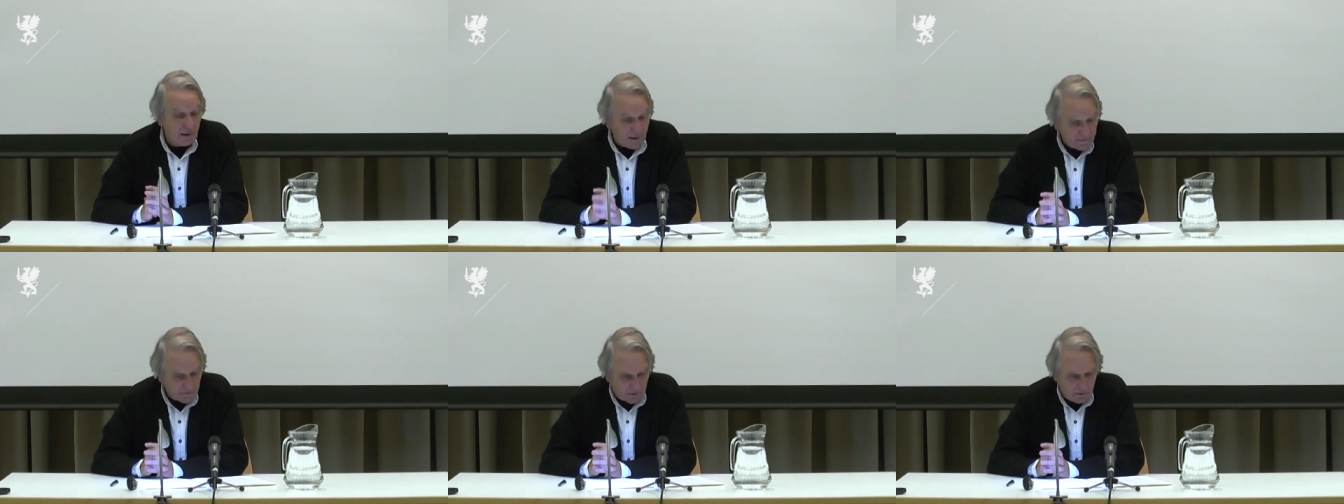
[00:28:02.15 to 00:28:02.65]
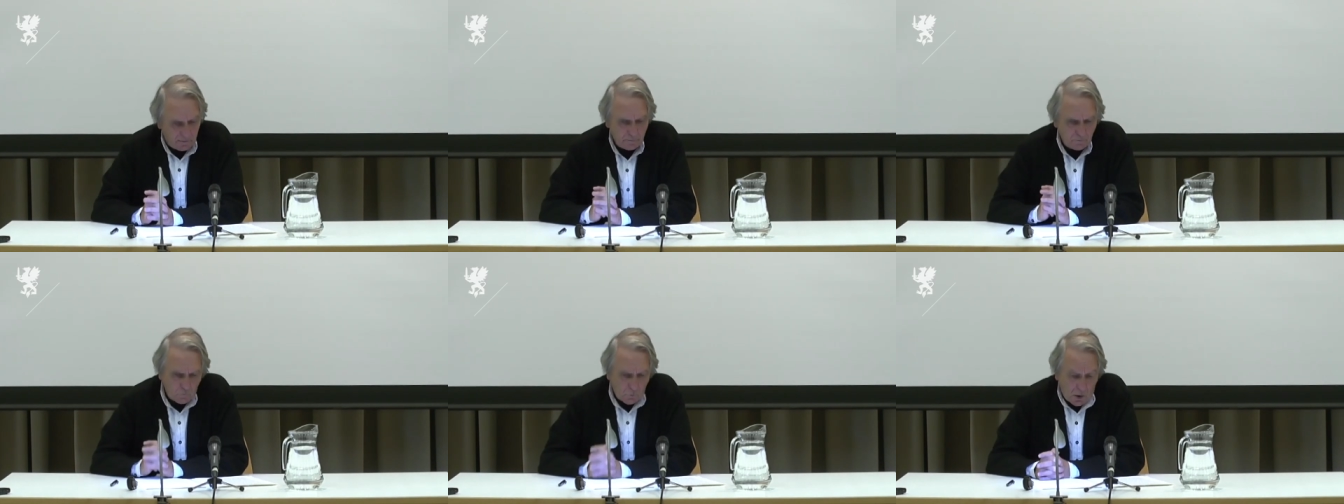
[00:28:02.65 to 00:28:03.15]
classic.
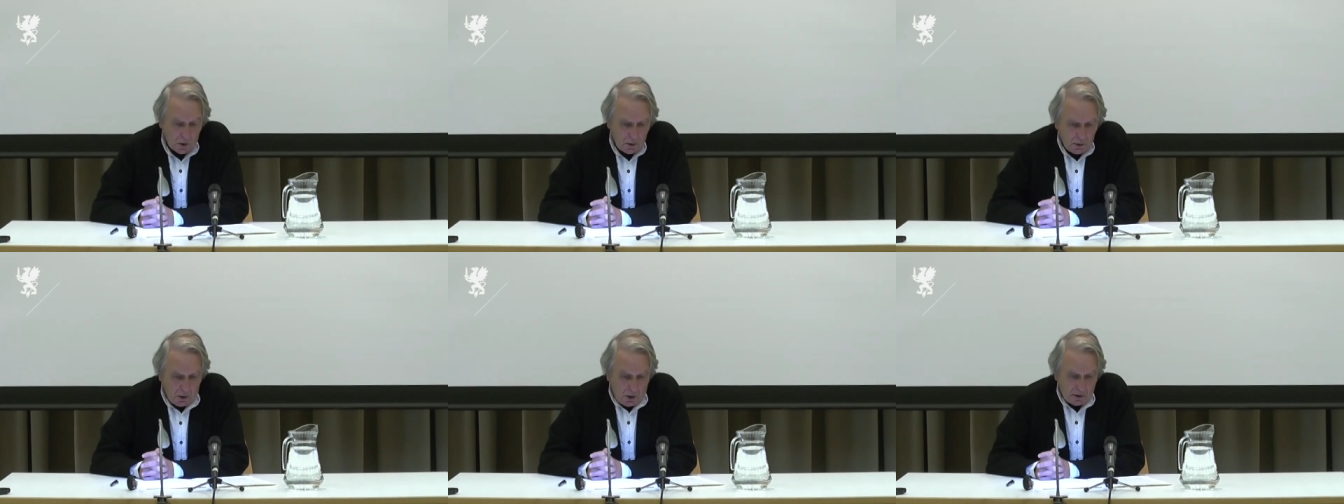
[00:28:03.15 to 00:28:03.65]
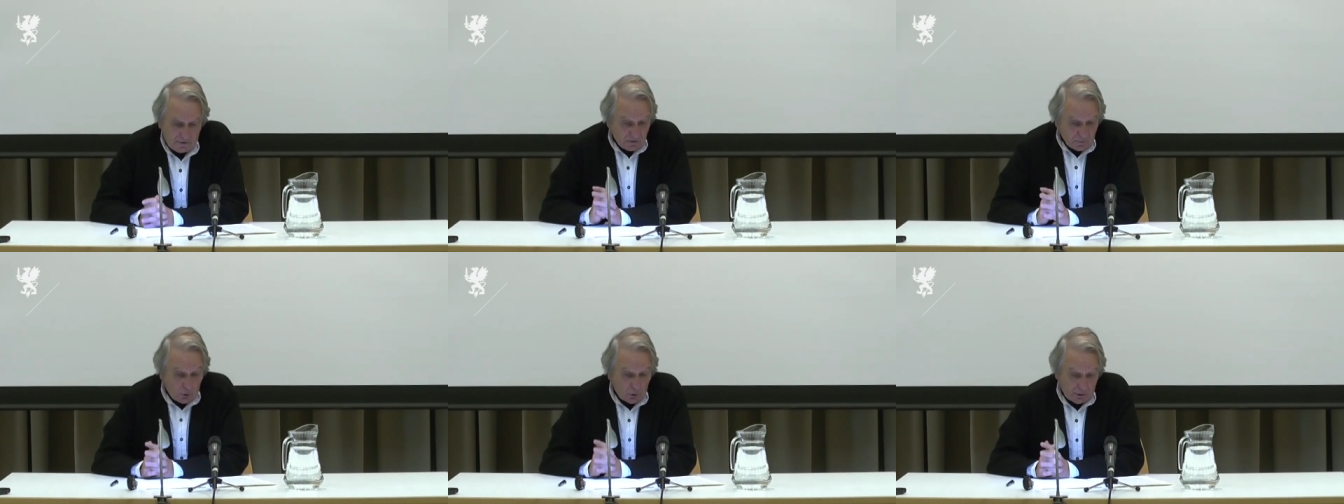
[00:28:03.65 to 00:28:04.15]
It
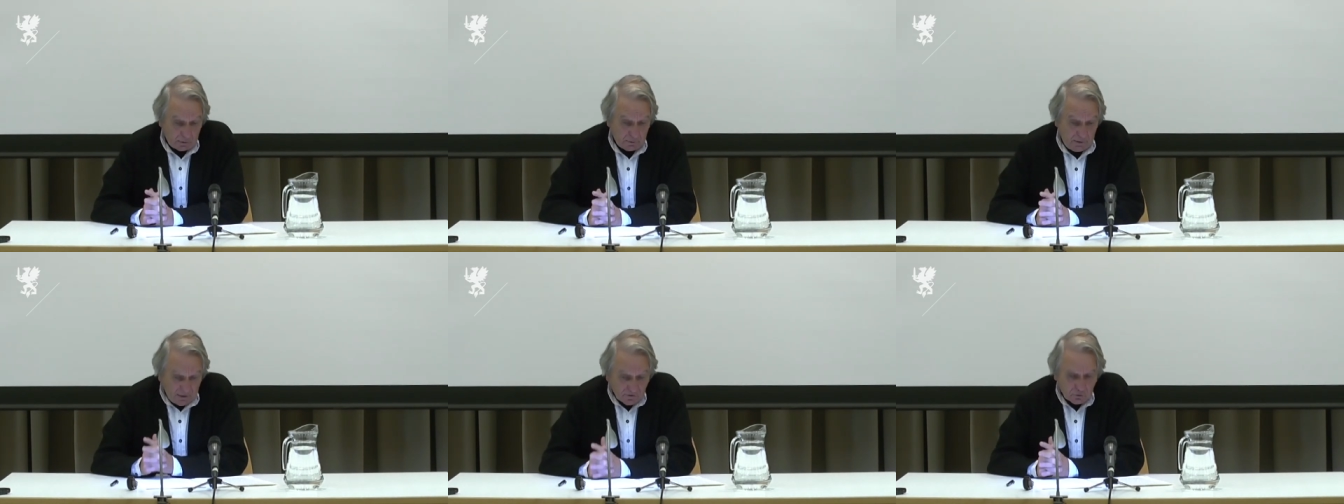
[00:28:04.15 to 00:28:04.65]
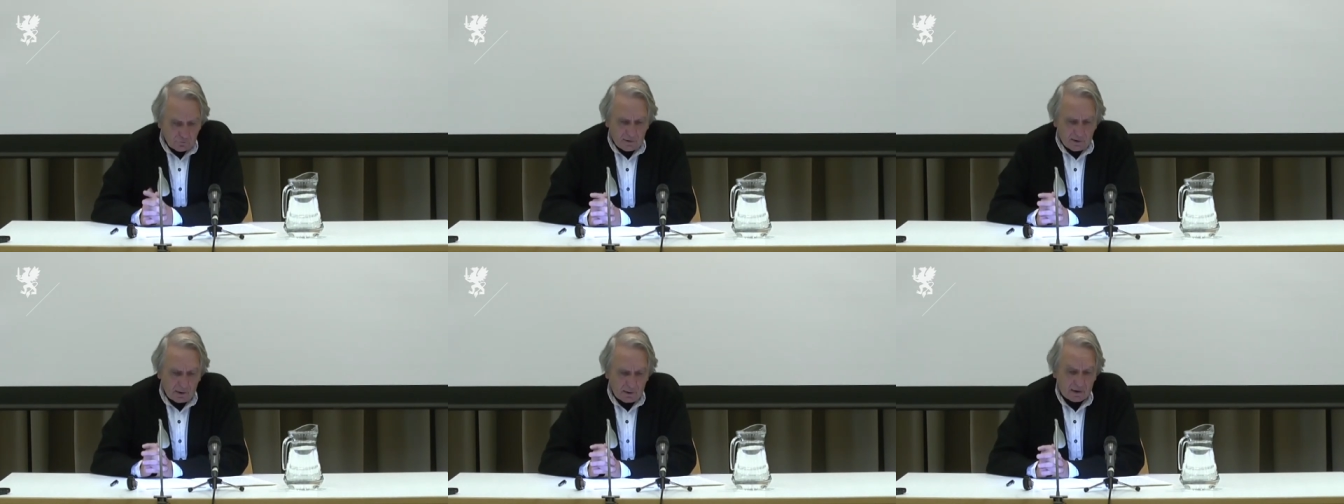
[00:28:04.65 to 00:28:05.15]
is modern
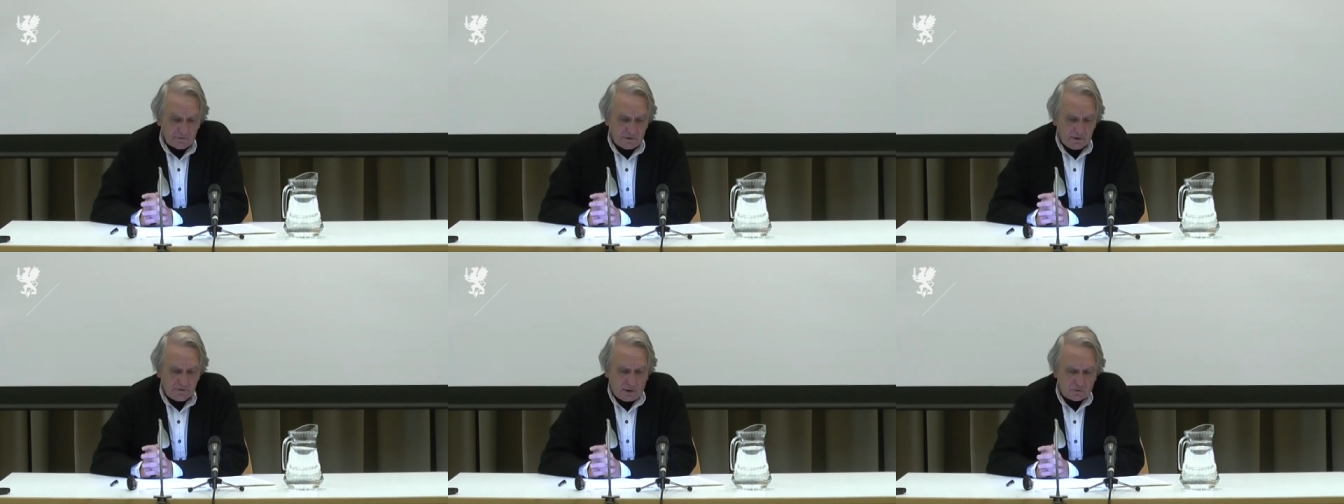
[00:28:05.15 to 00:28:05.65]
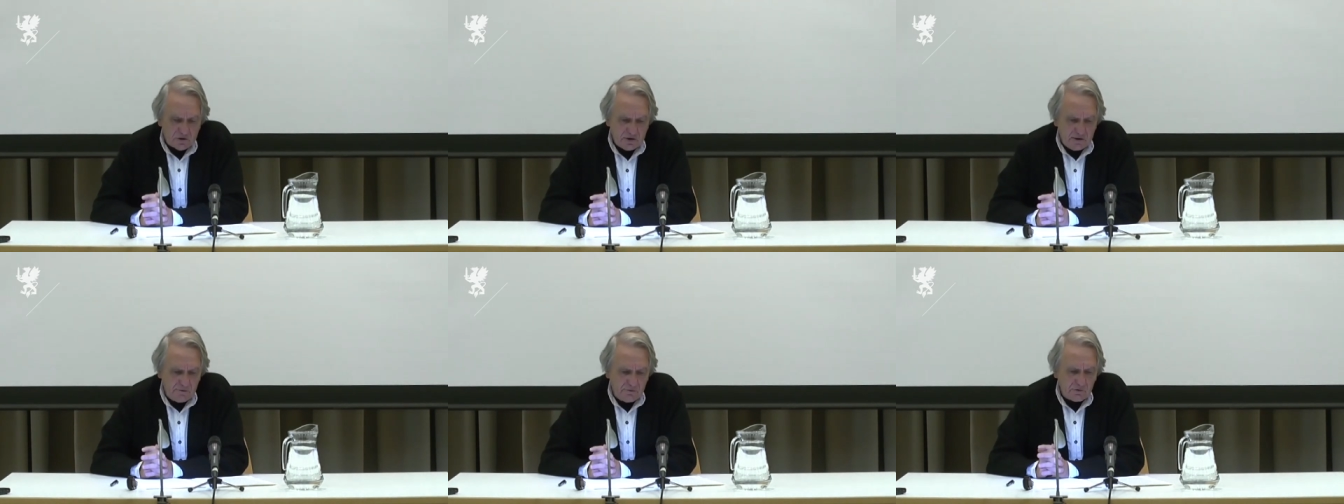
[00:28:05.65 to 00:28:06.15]
insofar as it
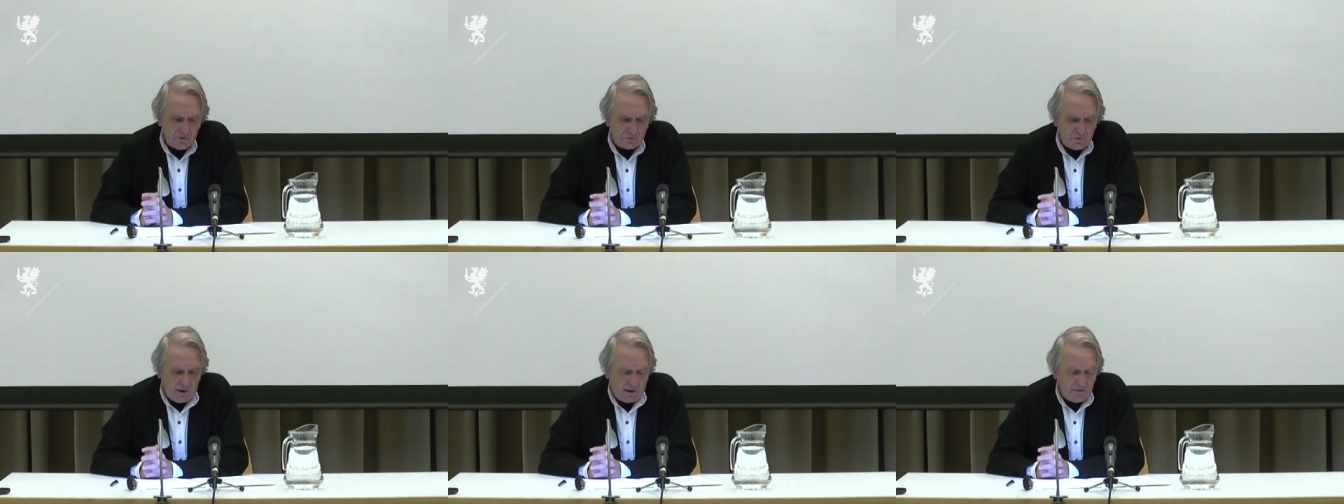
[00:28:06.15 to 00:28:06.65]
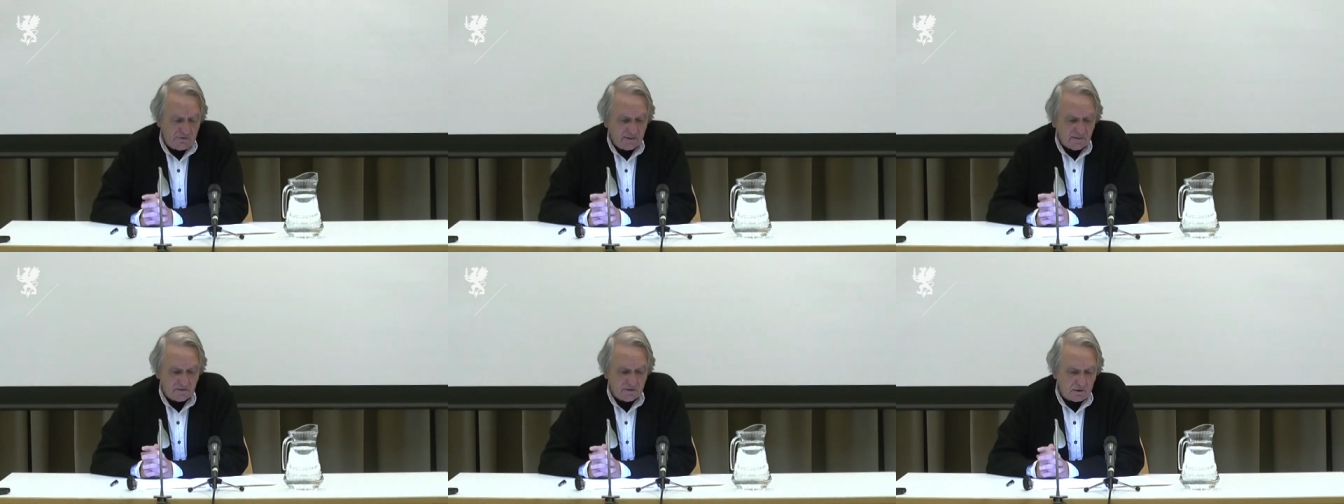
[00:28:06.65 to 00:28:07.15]
achieves the
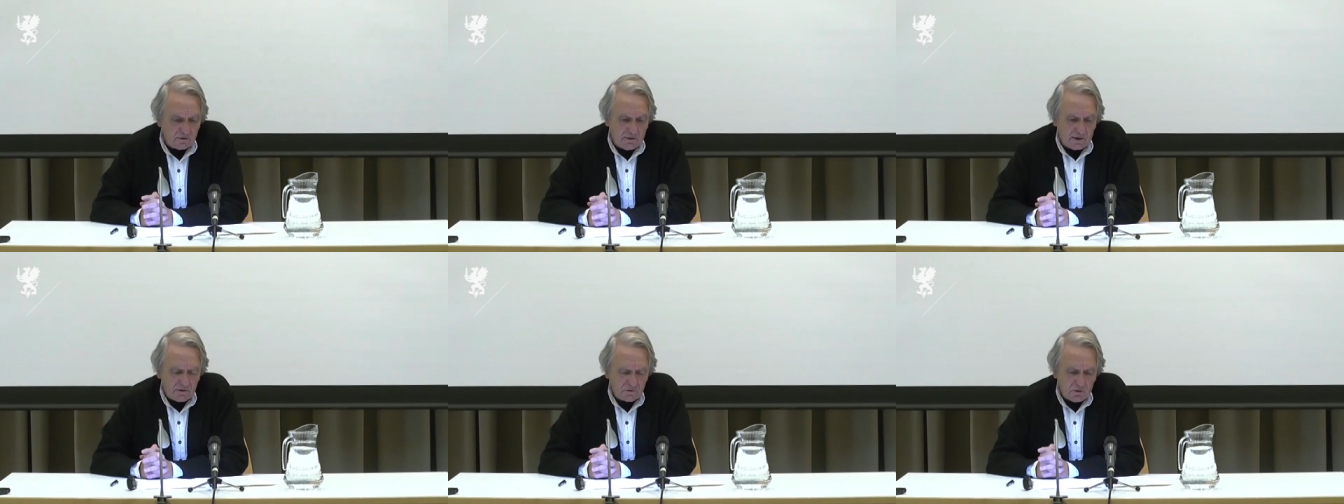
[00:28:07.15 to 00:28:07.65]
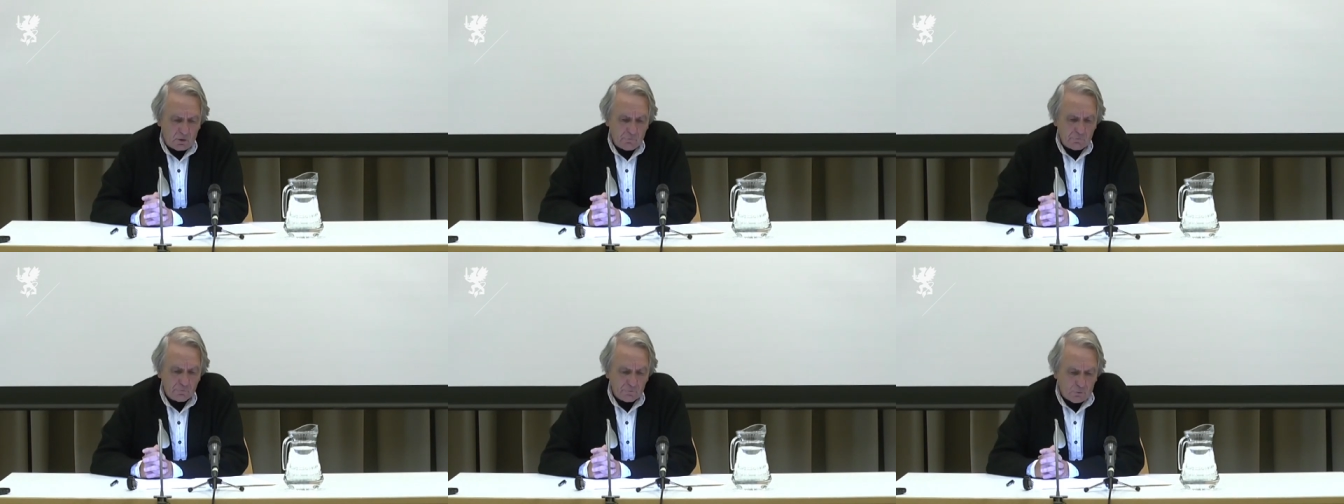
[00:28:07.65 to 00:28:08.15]
indistinctness of
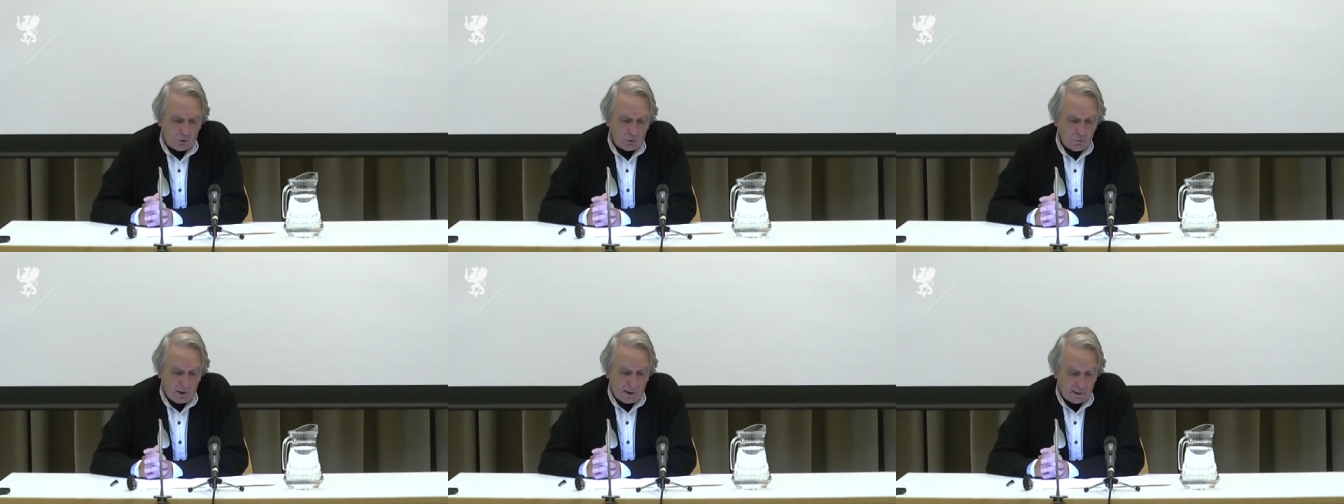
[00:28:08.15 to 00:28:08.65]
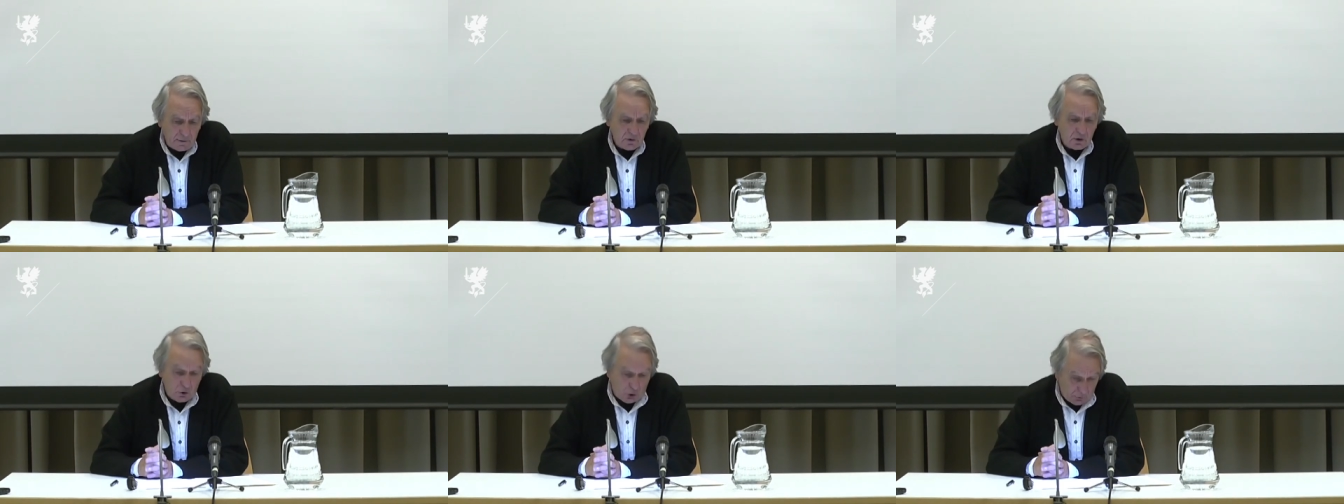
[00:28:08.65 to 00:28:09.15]
form and
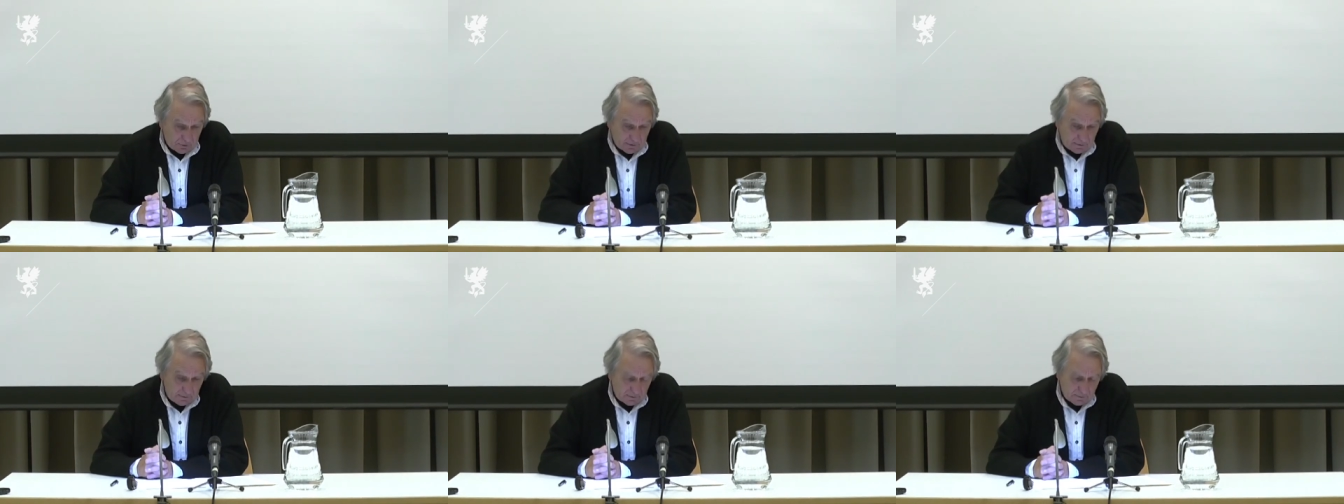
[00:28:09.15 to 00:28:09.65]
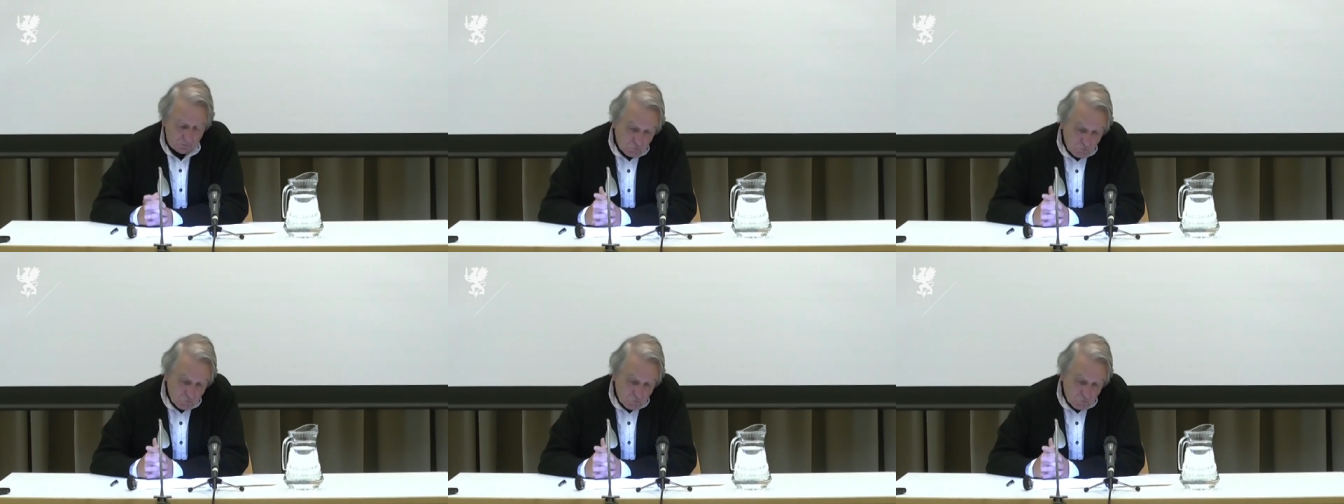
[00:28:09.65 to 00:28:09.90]
content.